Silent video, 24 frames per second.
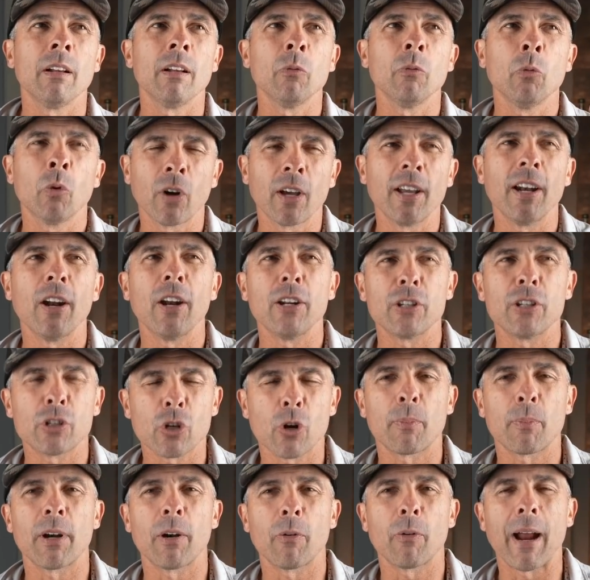we're going to
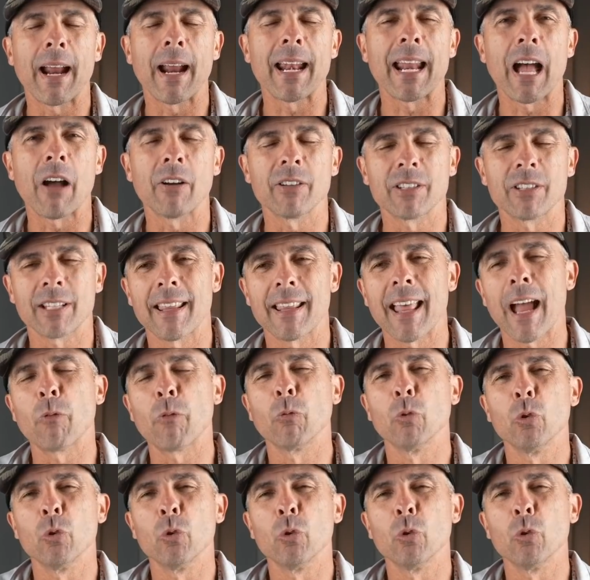interpret it right now and say that